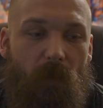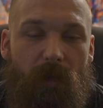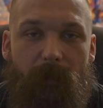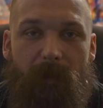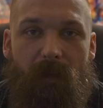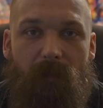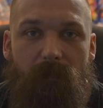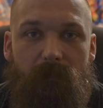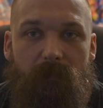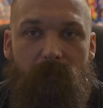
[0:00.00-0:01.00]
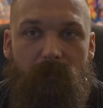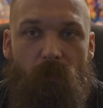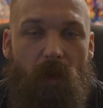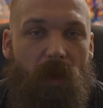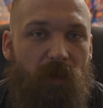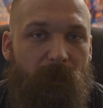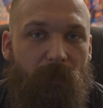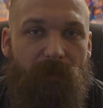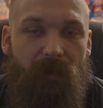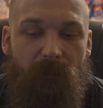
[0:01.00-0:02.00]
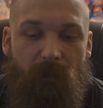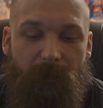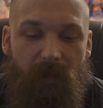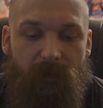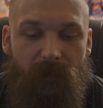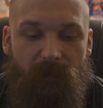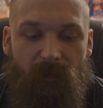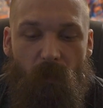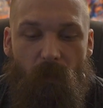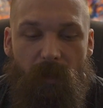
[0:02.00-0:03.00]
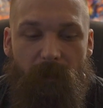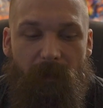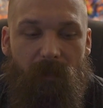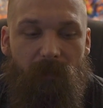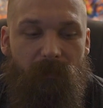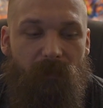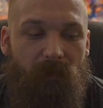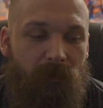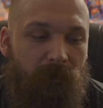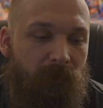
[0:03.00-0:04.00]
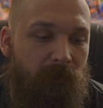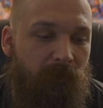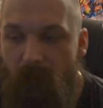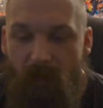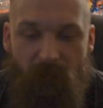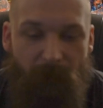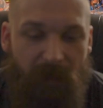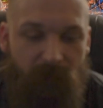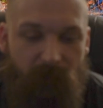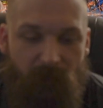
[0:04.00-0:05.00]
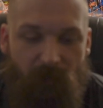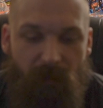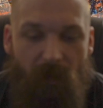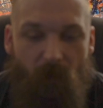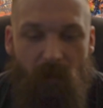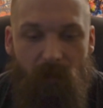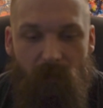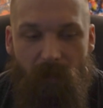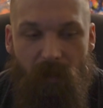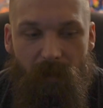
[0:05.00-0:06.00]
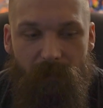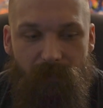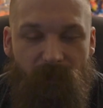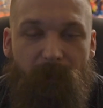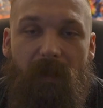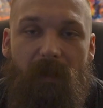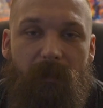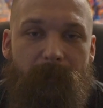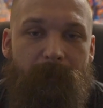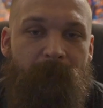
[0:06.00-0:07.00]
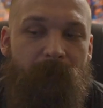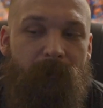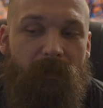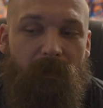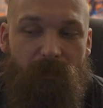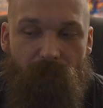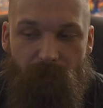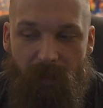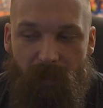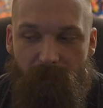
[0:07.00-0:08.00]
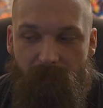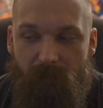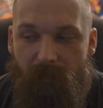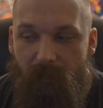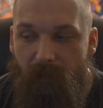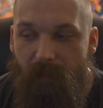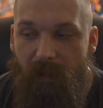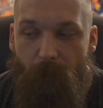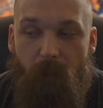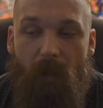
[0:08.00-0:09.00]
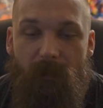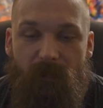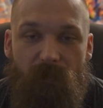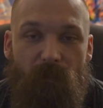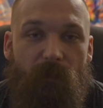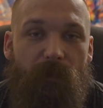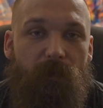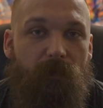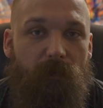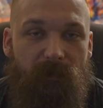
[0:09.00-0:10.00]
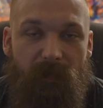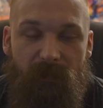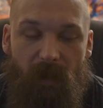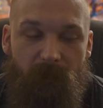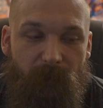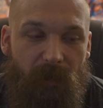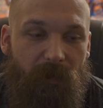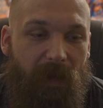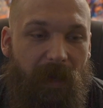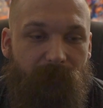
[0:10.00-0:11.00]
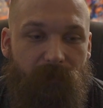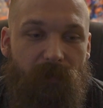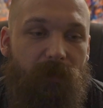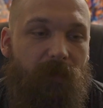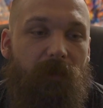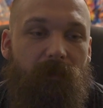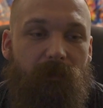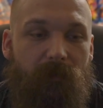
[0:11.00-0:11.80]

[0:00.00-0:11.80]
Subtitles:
worry about what other people think of your paintings. Don't worry about if the painting's gonna turn out well or not. Just paint, create, and I promise you, you'll feel 10 times better after you're done.